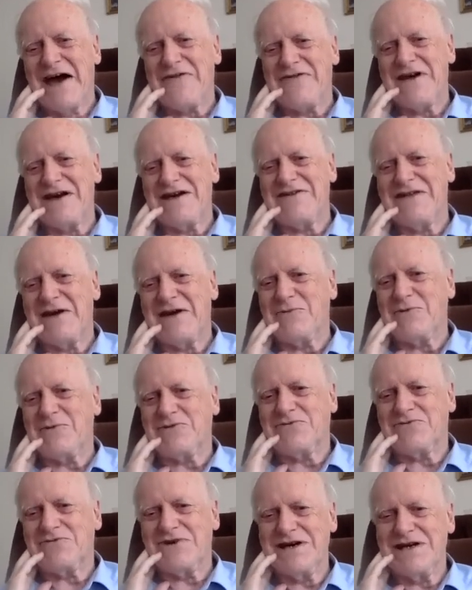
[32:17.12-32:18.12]
then they would
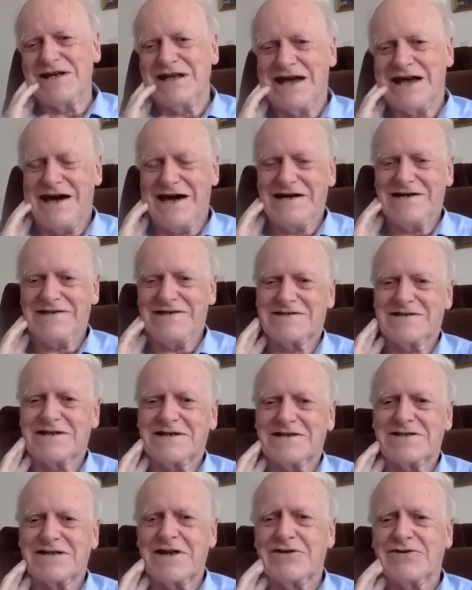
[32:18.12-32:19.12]
realize the
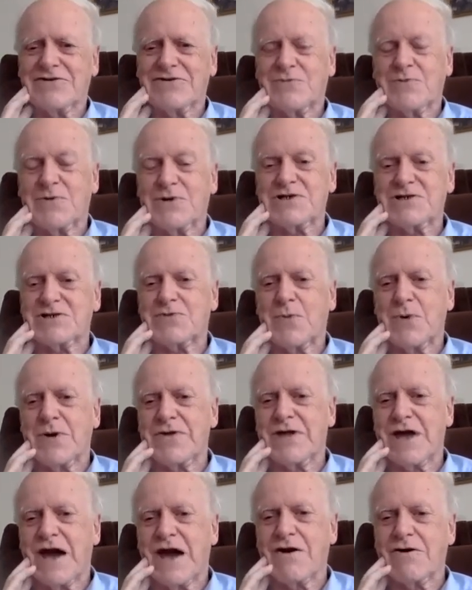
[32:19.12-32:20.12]
extent to which, when
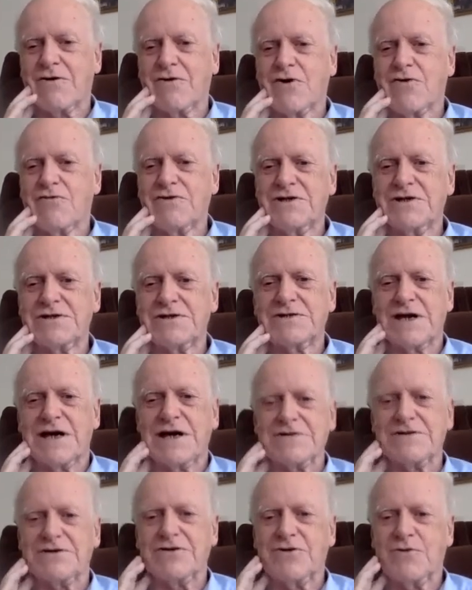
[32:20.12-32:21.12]
they are
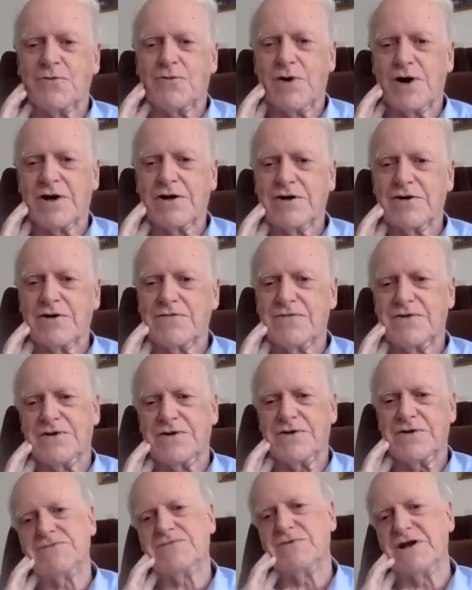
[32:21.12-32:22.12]
criticizing the work of
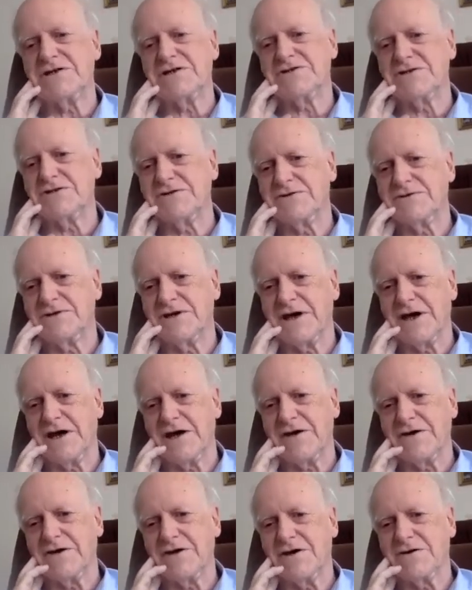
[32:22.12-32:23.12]
these wretched
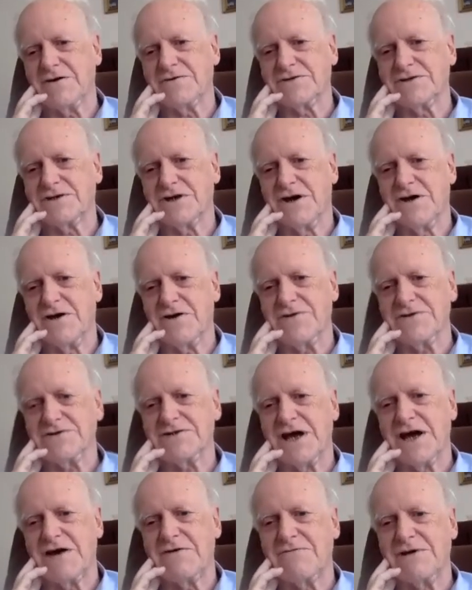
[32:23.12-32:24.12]
young scholars,
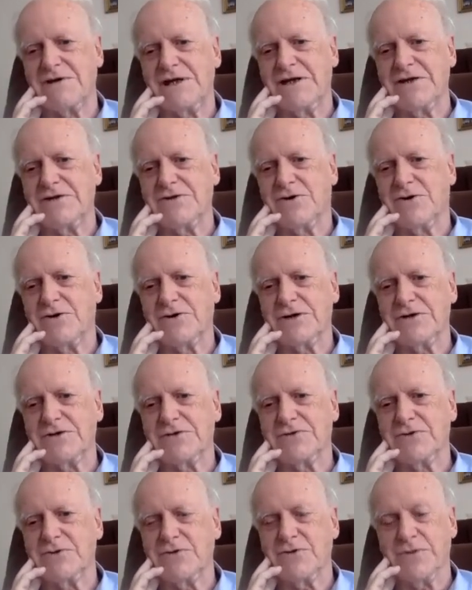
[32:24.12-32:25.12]
they are really talking
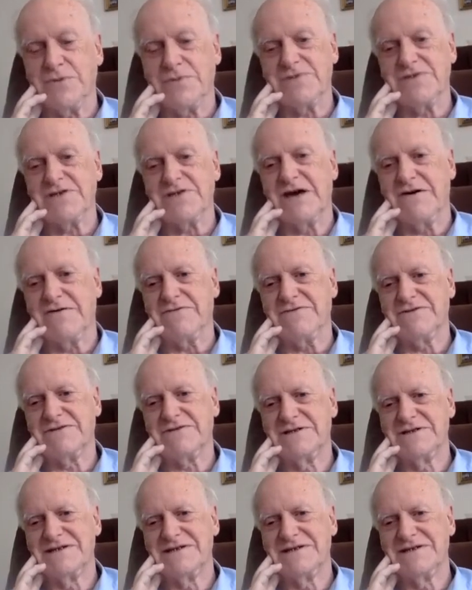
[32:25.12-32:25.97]
to themselves.